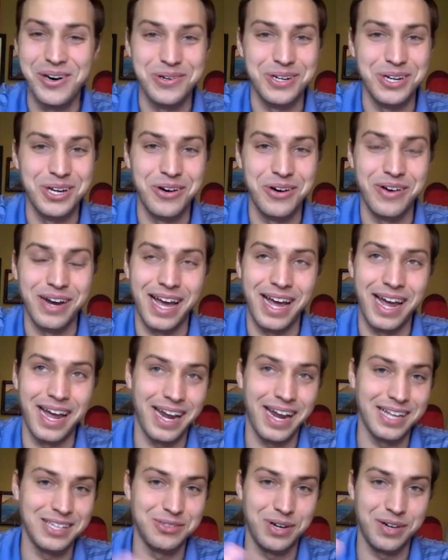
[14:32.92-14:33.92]
no, and I and
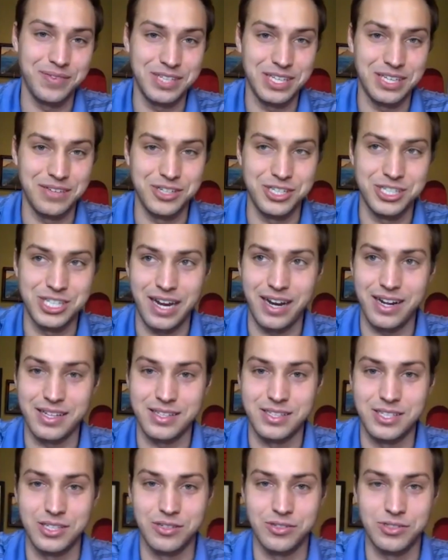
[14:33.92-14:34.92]
I do have to give a shout out
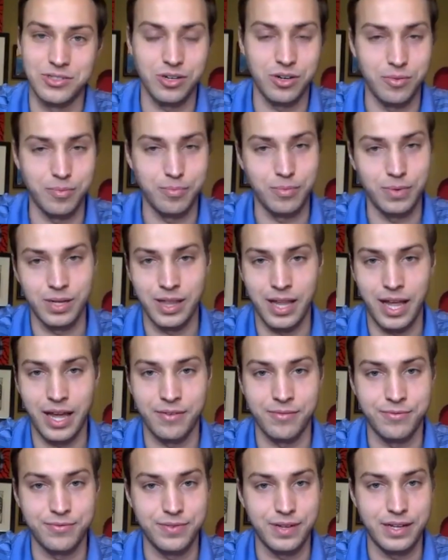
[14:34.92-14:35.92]
to you. So a lot
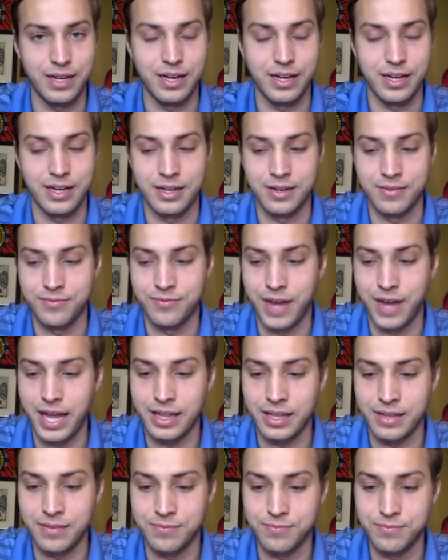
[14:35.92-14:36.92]
of uh,
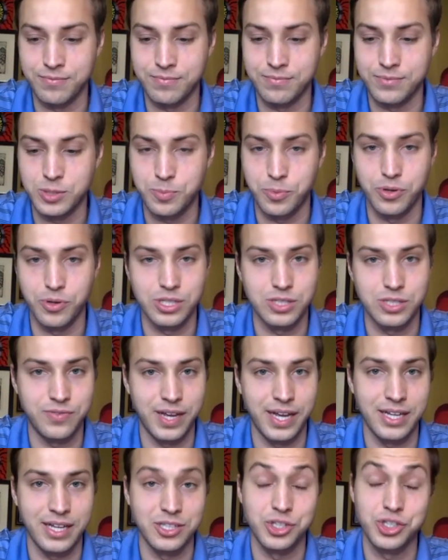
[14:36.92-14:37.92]
valley sports
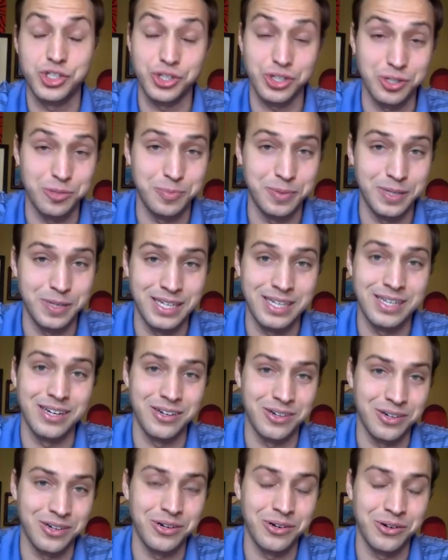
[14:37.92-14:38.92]
fans should be, or,
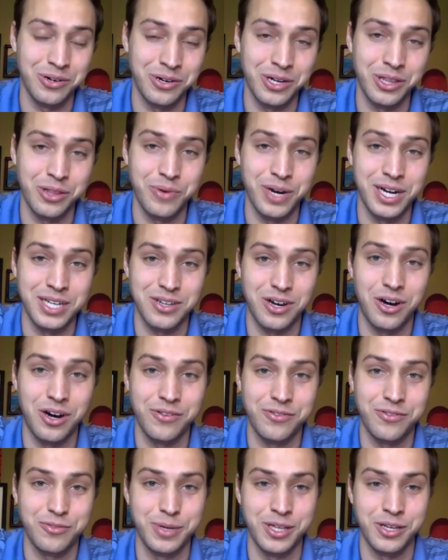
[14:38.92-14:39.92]
or, otherwise are
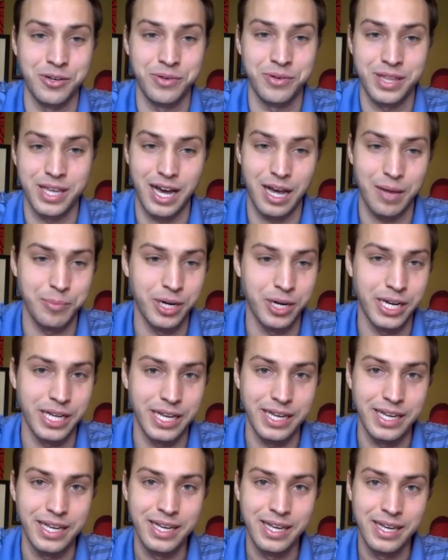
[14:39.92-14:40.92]
familiar with Kai
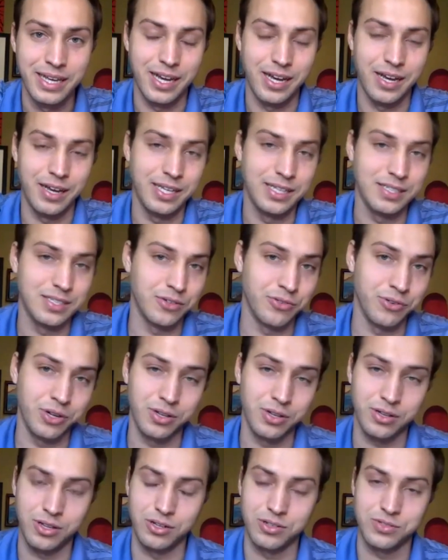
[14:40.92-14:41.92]
Money. Uh, he's a
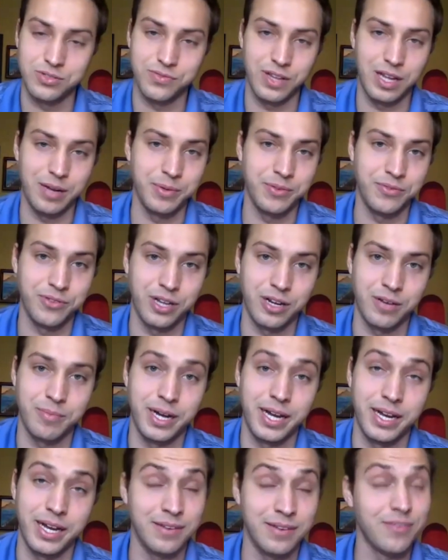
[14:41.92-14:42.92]
close family friend of
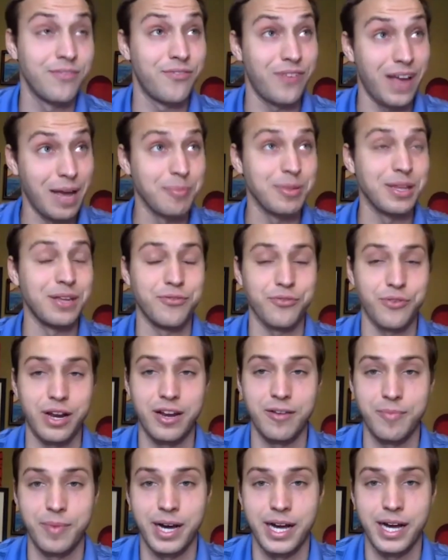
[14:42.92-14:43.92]
mine, family friend
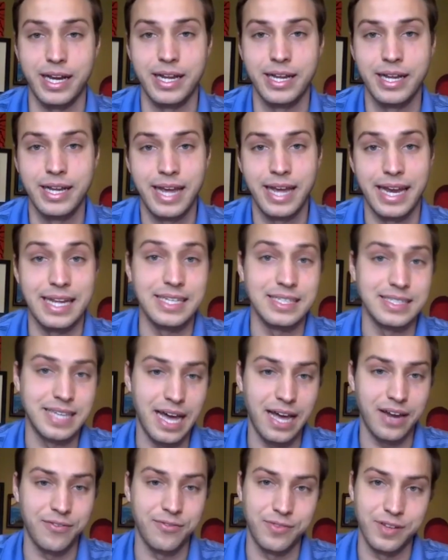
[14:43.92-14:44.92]
of mine, and his
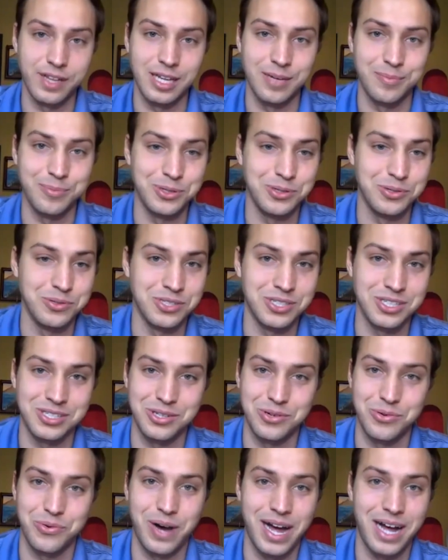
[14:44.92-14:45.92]
dad Philip, who's just
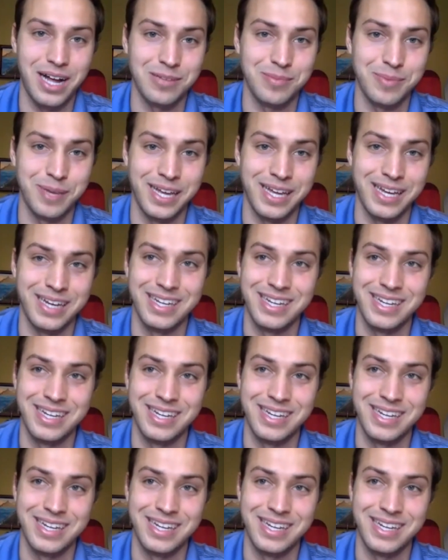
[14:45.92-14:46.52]
a wild man,